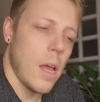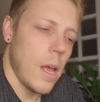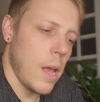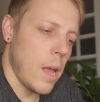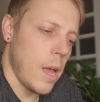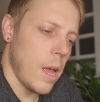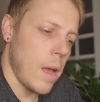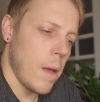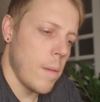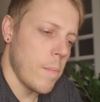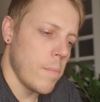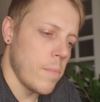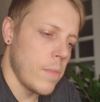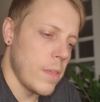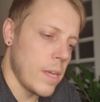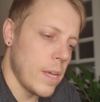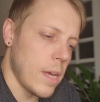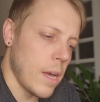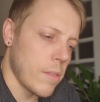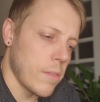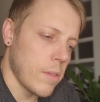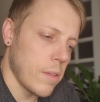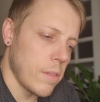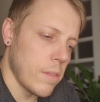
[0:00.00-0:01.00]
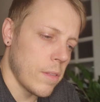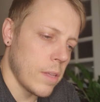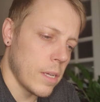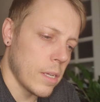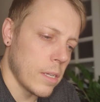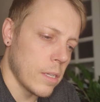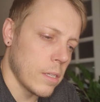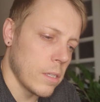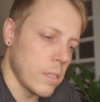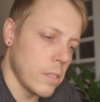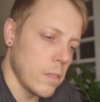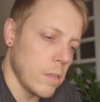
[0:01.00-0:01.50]
And um, the other
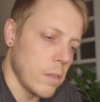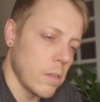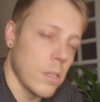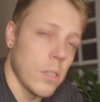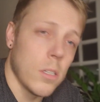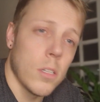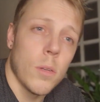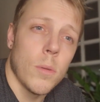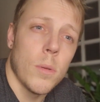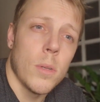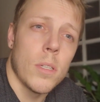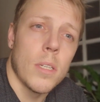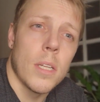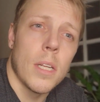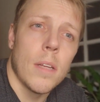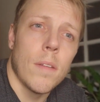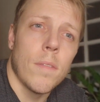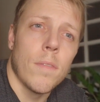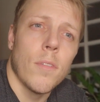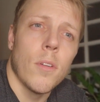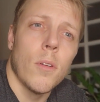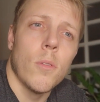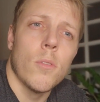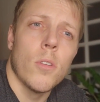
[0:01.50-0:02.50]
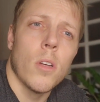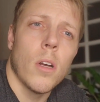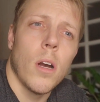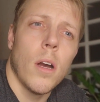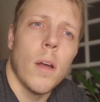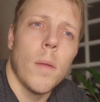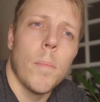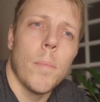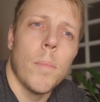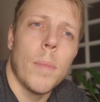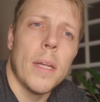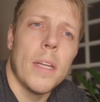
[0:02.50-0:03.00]
thing you can do is eat food high
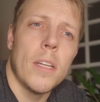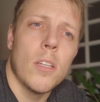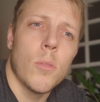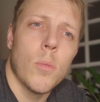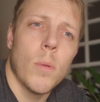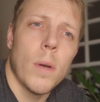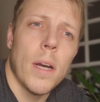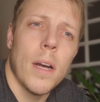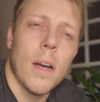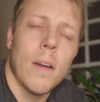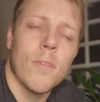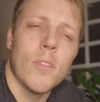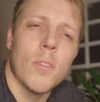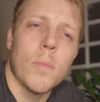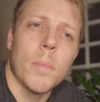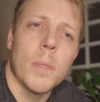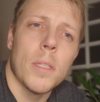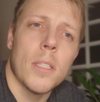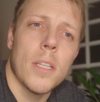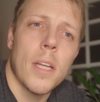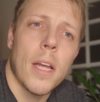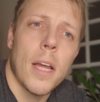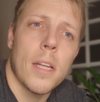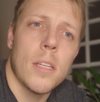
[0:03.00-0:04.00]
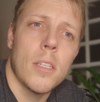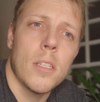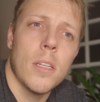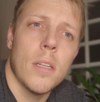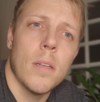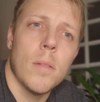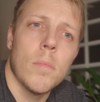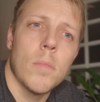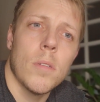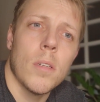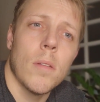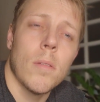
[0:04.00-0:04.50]
in B12s and
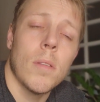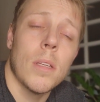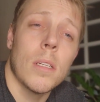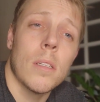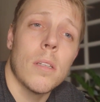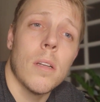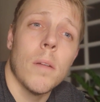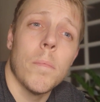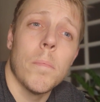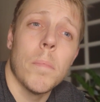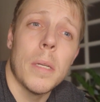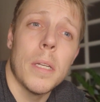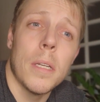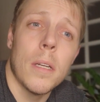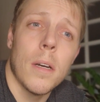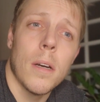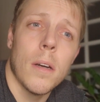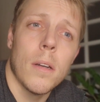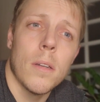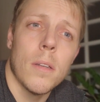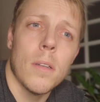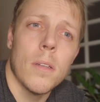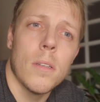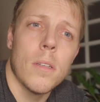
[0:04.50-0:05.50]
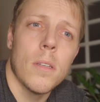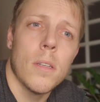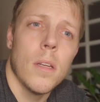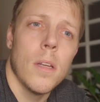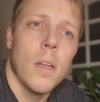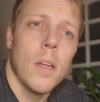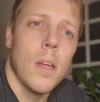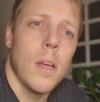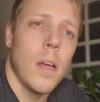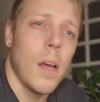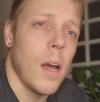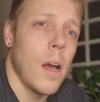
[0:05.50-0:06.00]
potassium, so things like bananas,
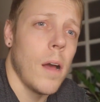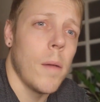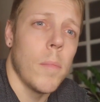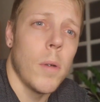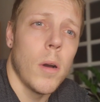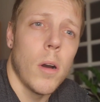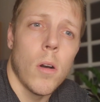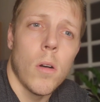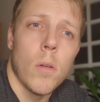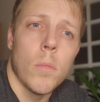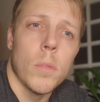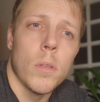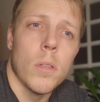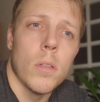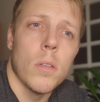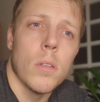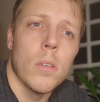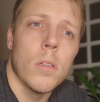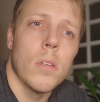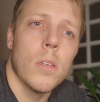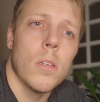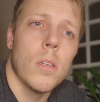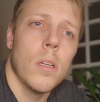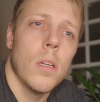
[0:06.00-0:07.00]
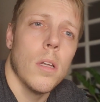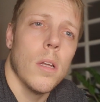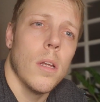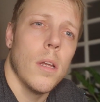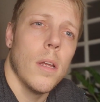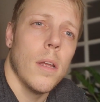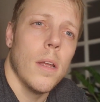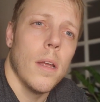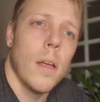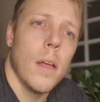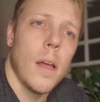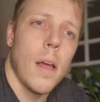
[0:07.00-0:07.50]
um, almonds,
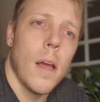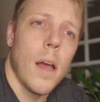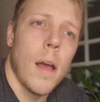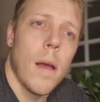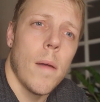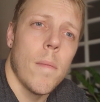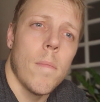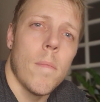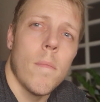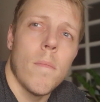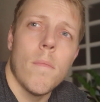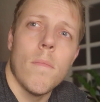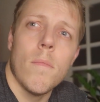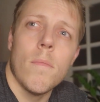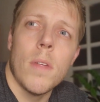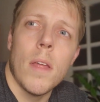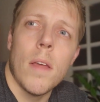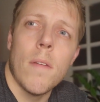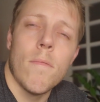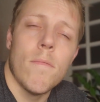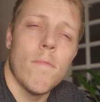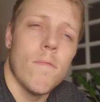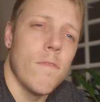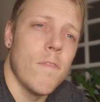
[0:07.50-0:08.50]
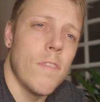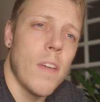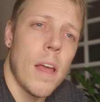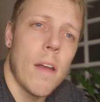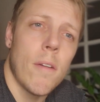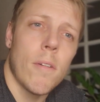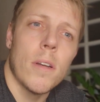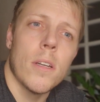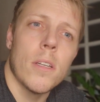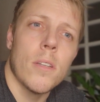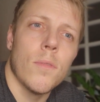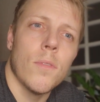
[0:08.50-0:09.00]
um, yeah,
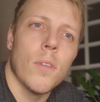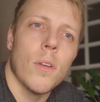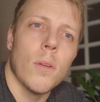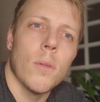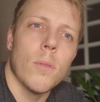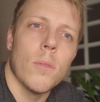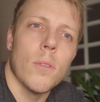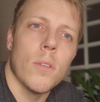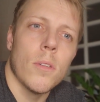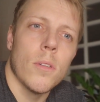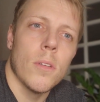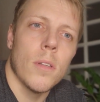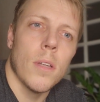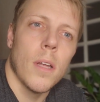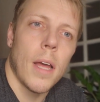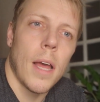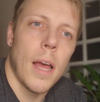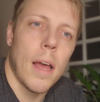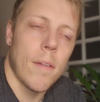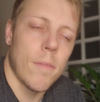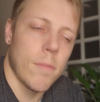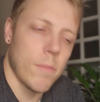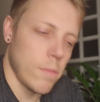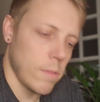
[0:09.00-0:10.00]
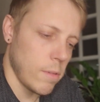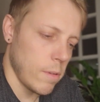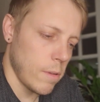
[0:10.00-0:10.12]
various foods that have